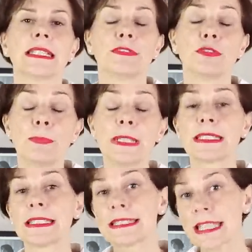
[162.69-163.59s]
if you
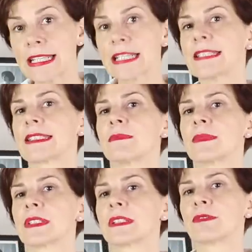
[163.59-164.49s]
picked 10
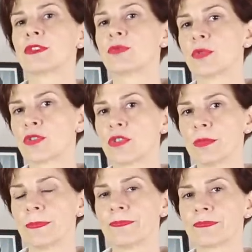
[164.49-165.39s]
items of your
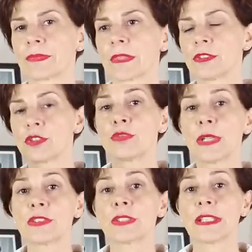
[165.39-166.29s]
wardrobe you could
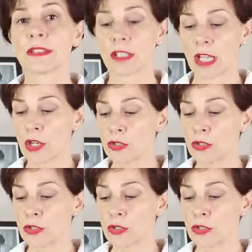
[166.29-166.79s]
wear together,